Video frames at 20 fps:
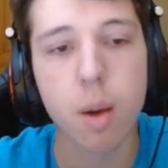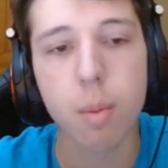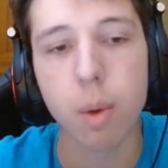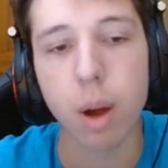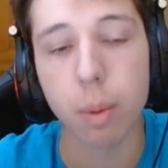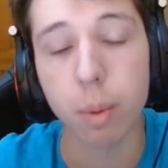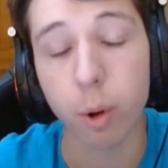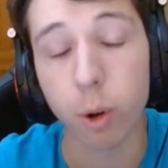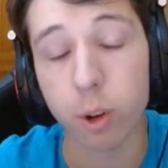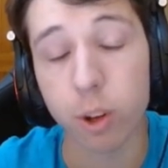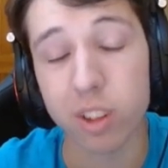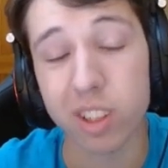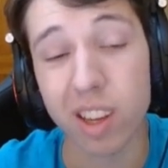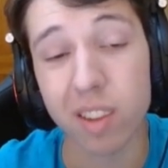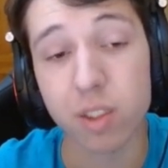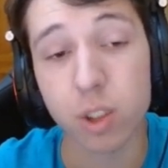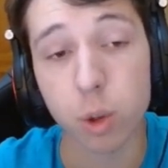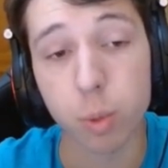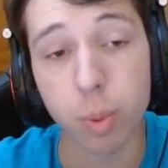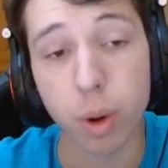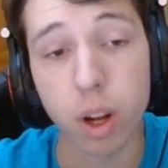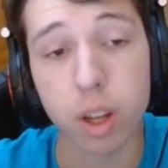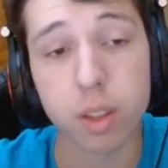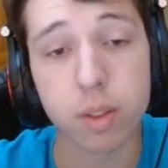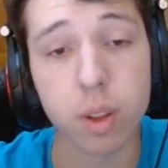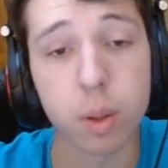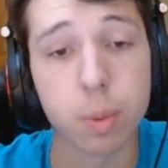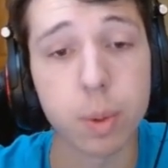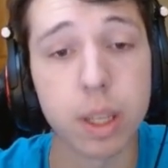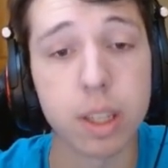My opponent does have 2 pawns
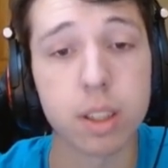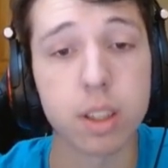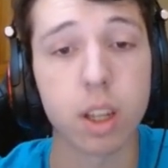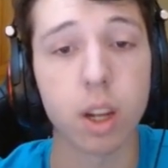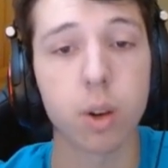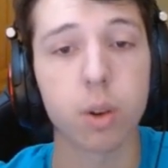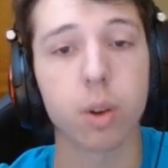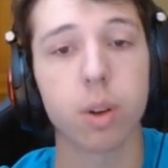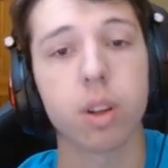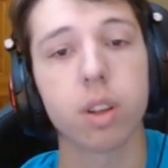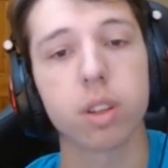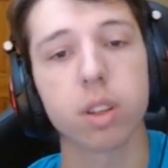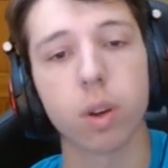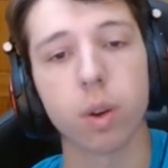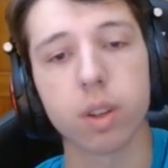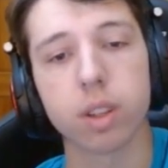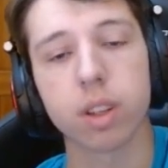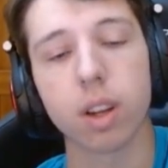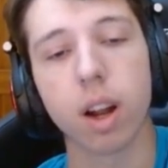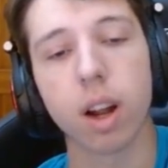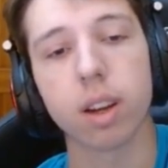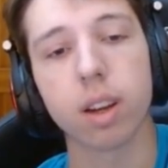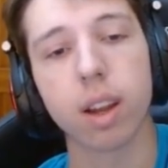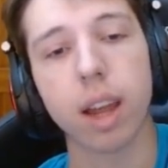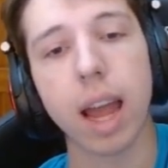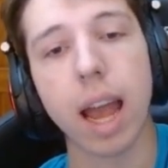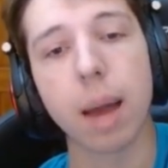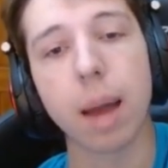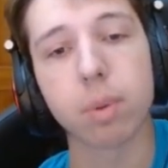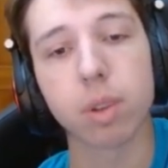for the piece though, so it's not
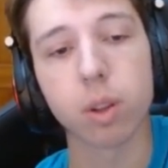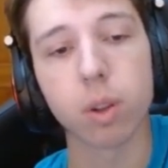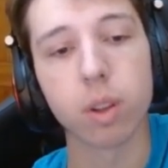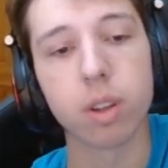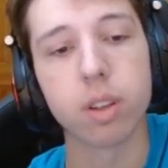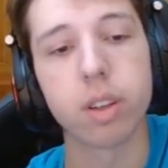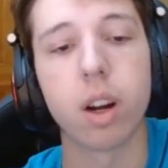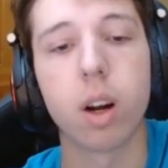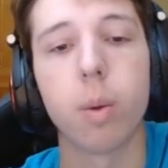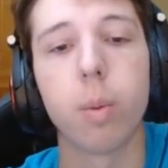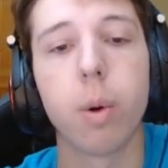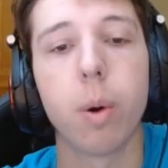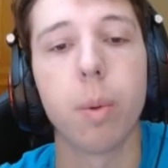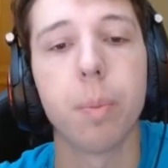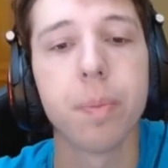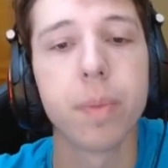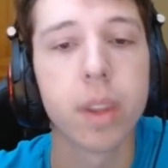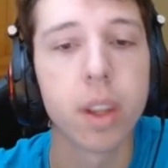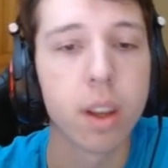absolutely terrible.